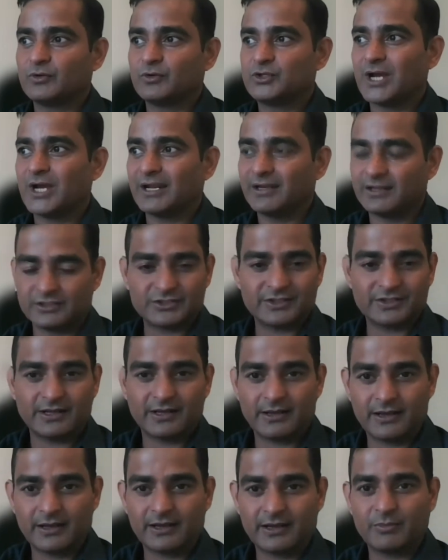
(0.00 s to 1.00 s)
challenge that
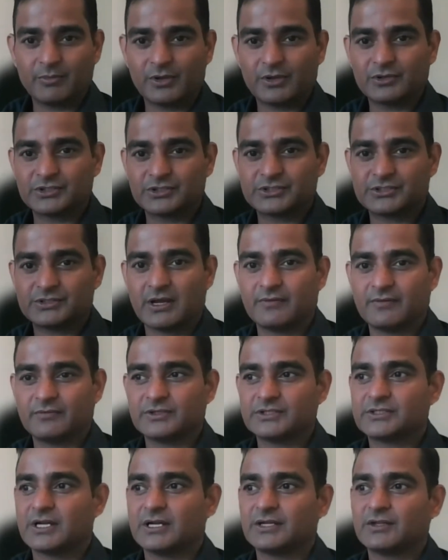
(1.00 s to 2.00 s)
I had, because I
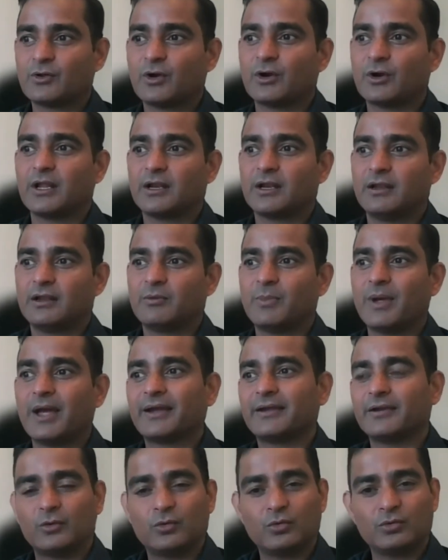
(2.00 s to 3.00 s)
thought I'd get
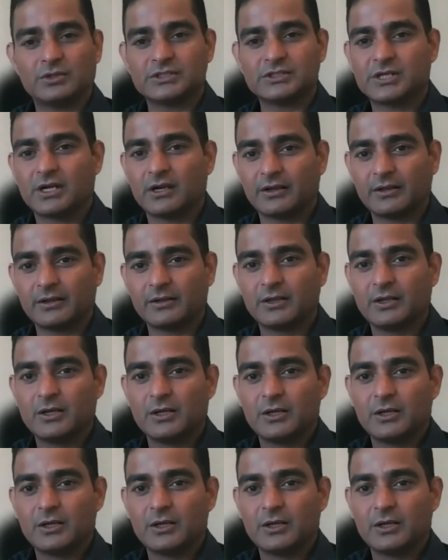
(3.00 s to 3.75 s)
back into consulting.